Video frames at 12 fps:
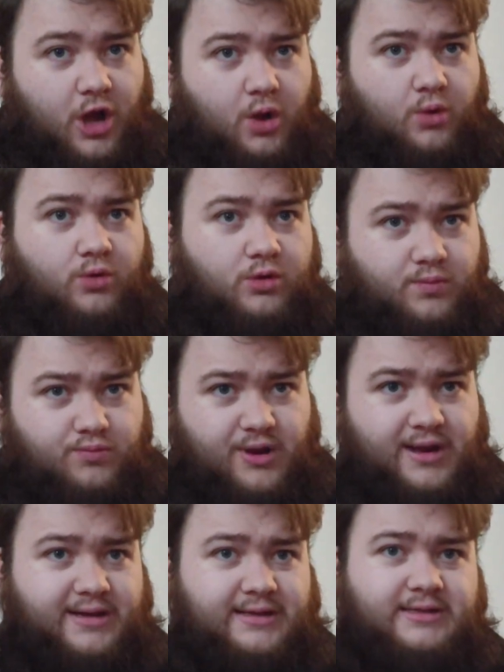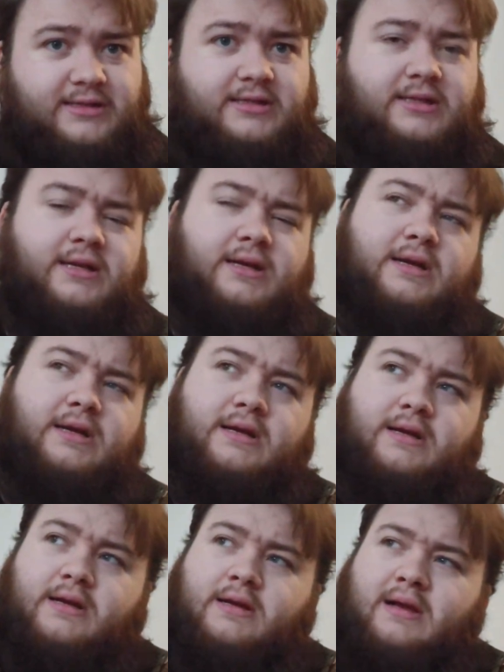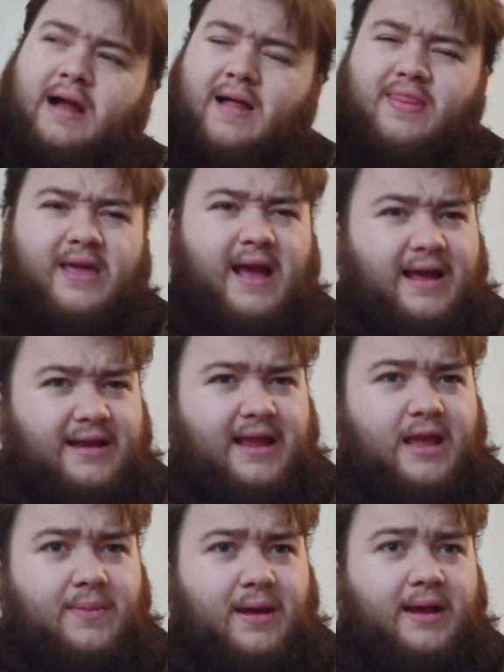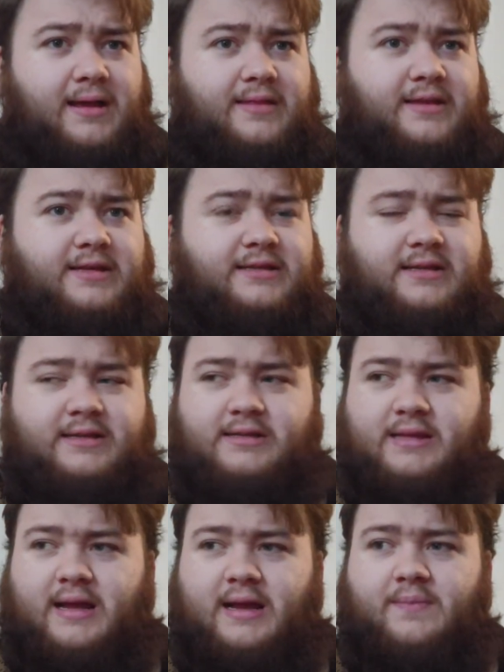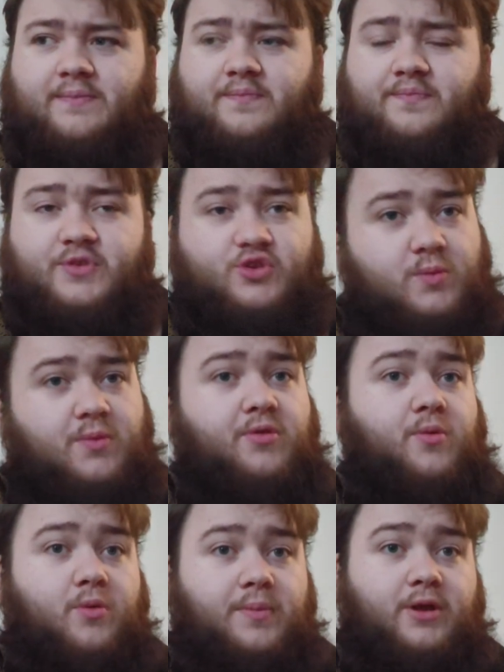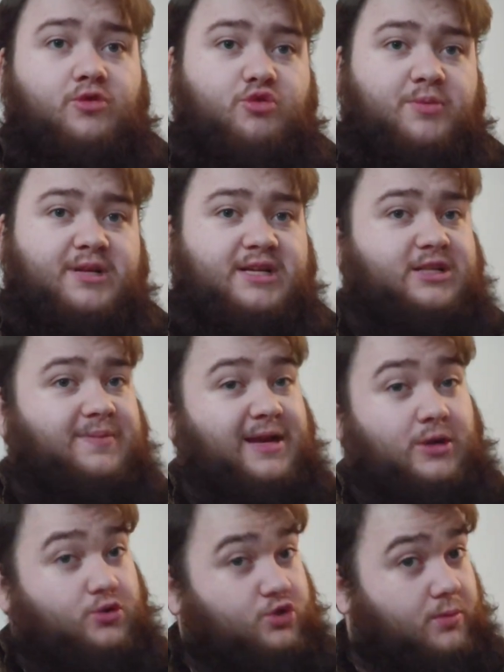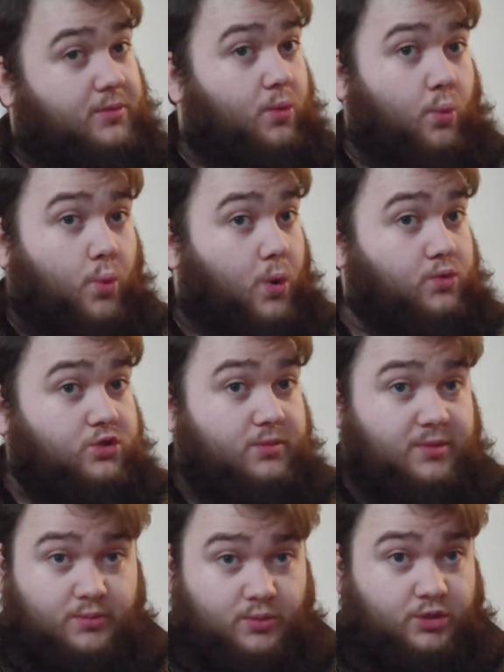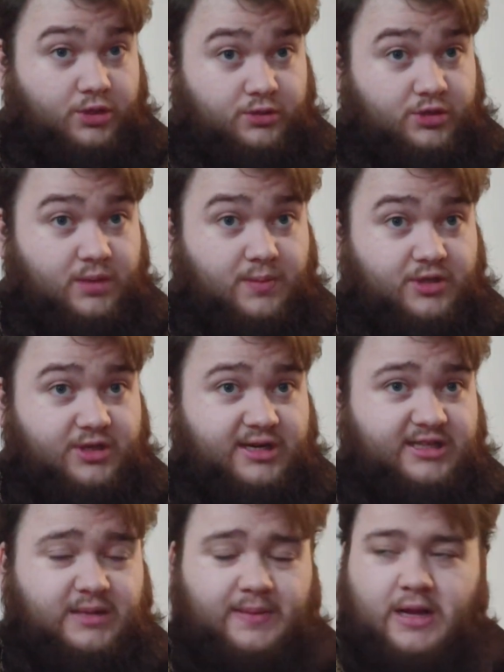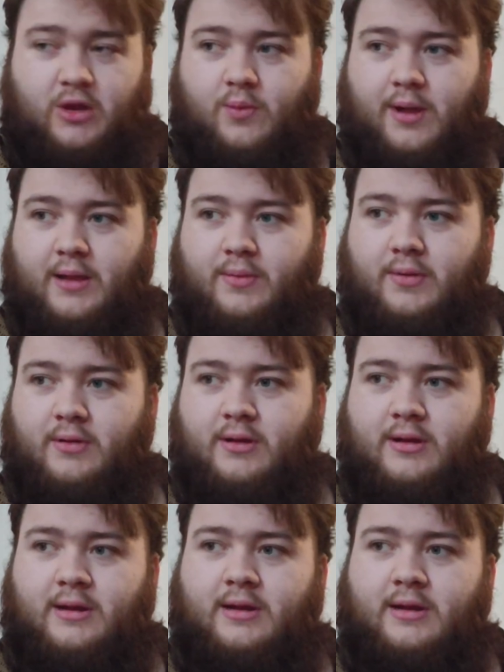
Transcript: old brands, and the idea behind these is that some of them will be 100% tobacco, some of them won't. Some of them will use homogenized tobacco paper.